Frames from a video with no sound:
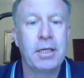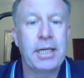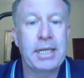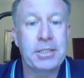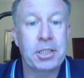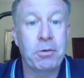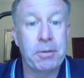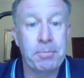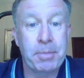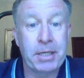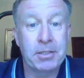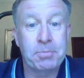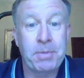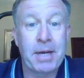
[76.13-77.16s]
he had to quit
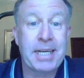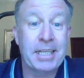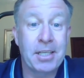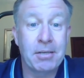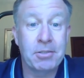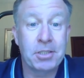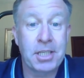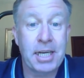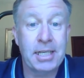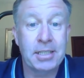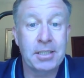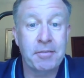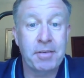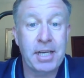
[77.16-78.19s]
because back in those
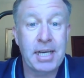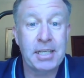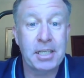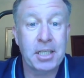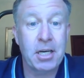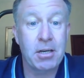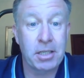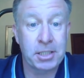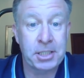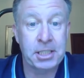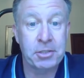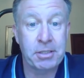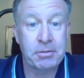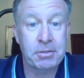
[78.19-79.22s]
days, if you had a cartilage
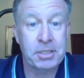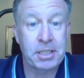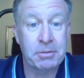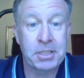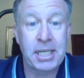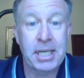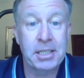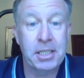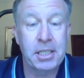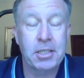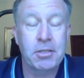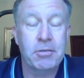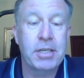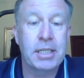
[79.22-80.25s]
injury, it was the end of your
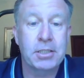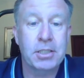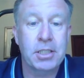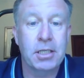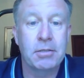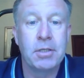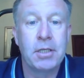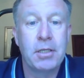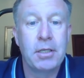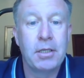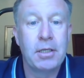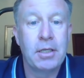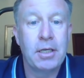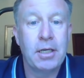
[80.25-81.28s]
career. So,
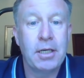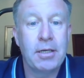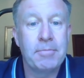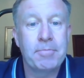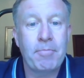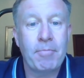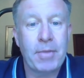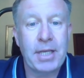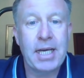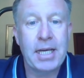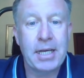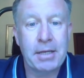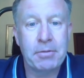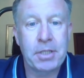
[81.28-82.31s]

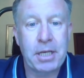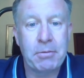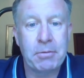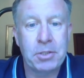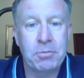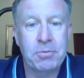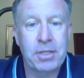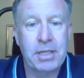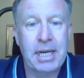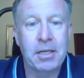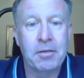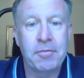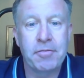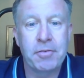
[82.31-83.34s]
it was something I
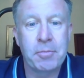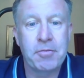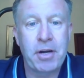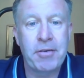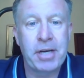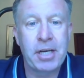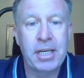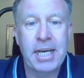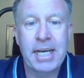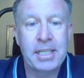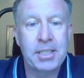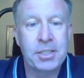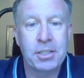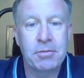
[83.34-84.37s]
loved from a very early
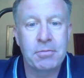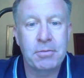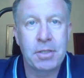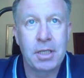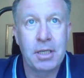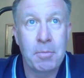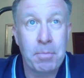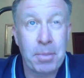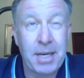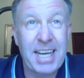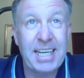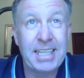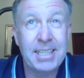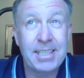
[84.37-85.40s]
age, and
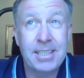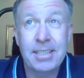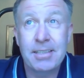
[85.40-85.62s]
played